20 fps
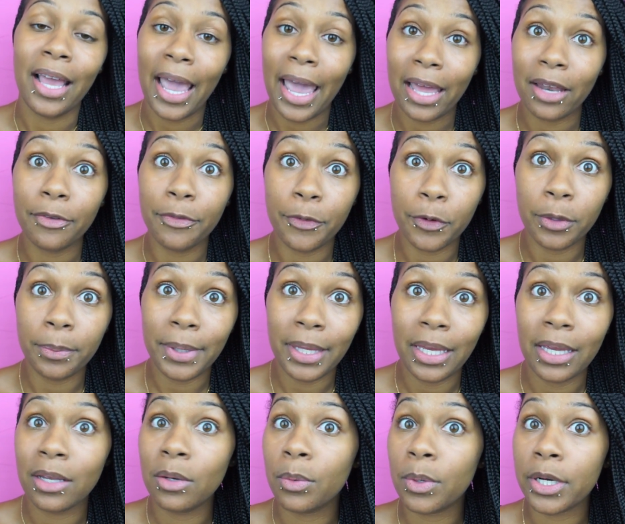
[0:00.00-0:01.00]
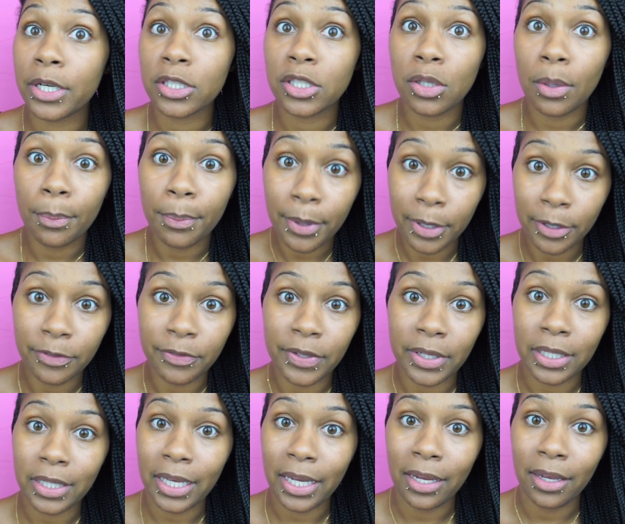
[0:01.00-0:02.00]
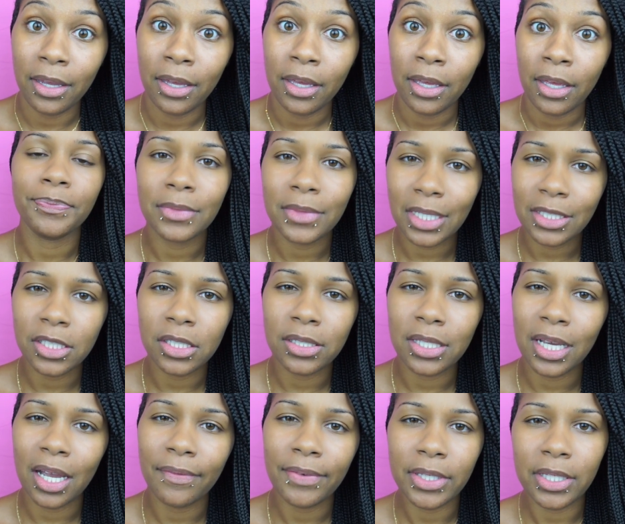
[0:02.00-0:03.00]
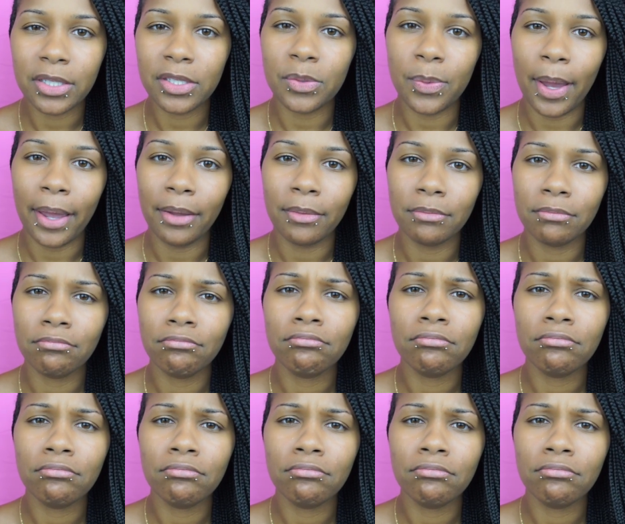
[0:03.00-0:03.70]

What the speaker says: and for me, it worked perfectly. Let's just think of it this way.